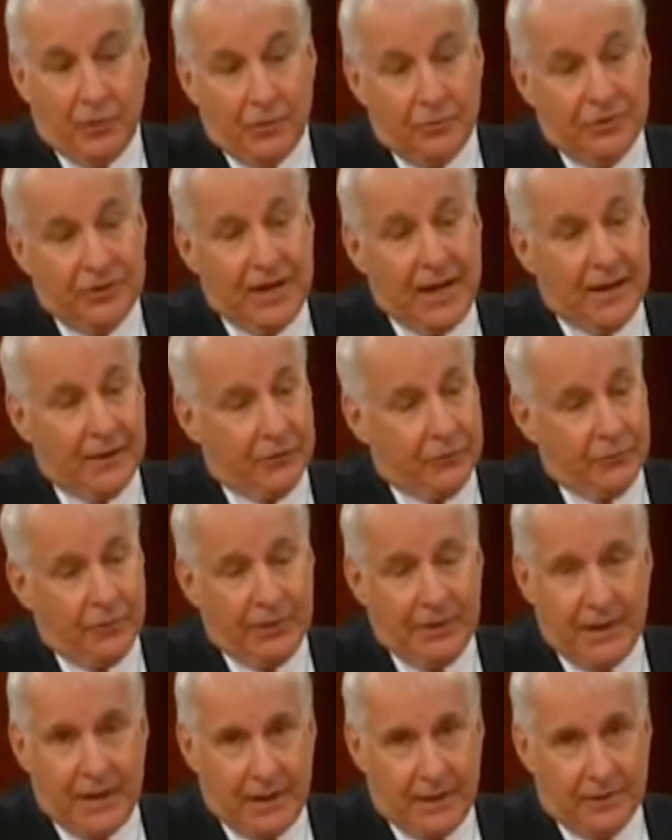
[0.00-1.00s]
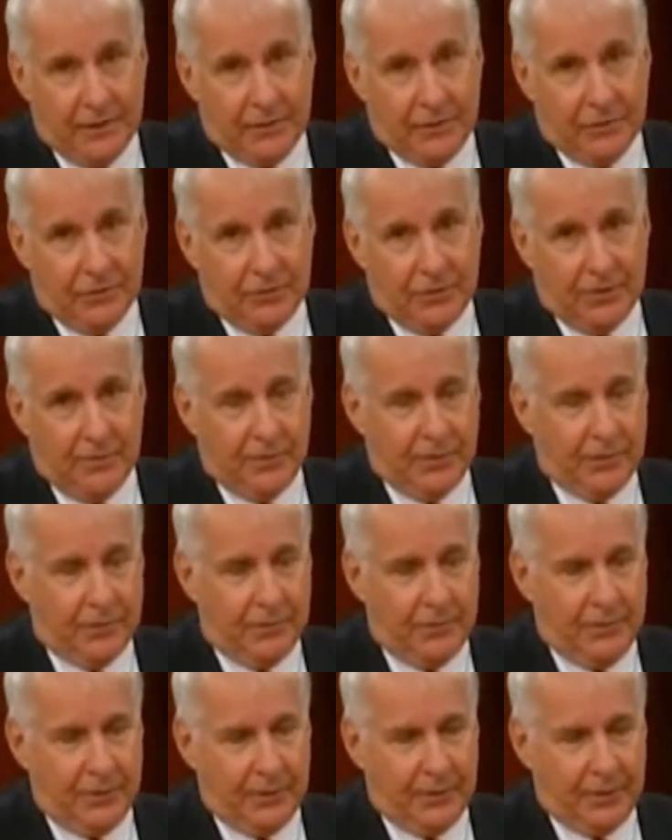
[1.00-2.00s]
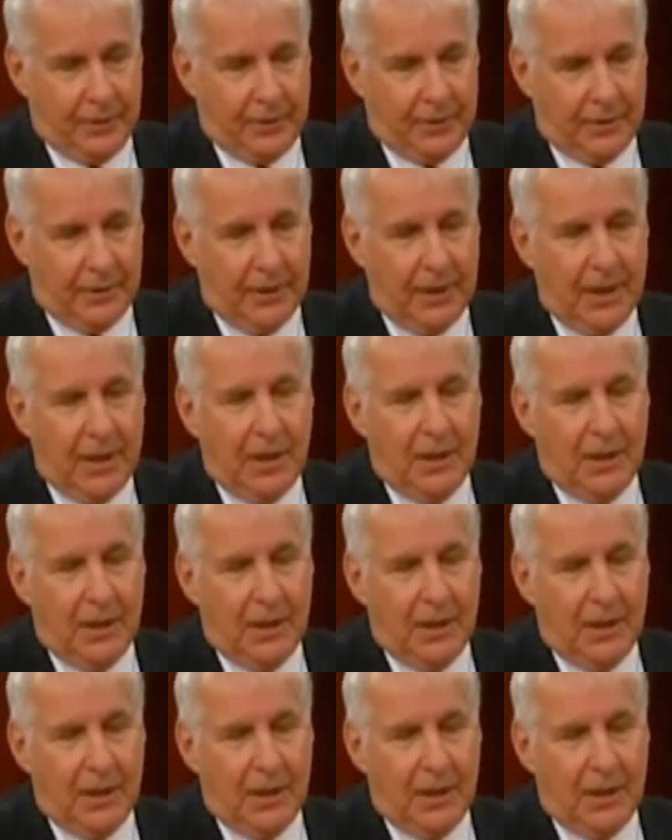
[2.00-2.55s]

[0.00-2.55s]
Prozac 3 days is your typical period